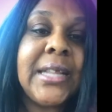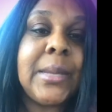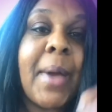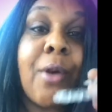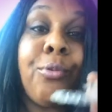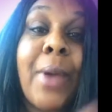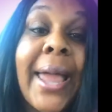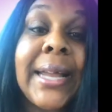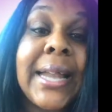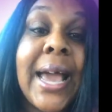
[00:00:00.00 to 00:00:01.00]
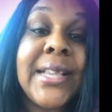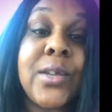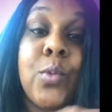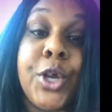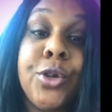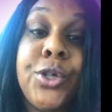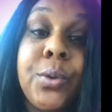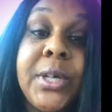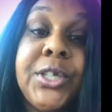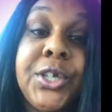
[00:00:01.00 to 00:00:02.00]
It's about recognizing what you're
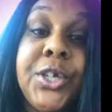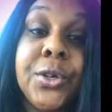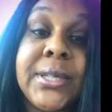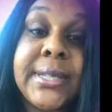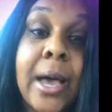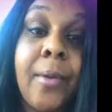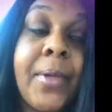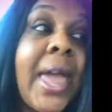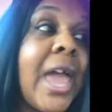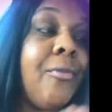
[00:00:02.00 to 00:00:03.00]
doing to yourself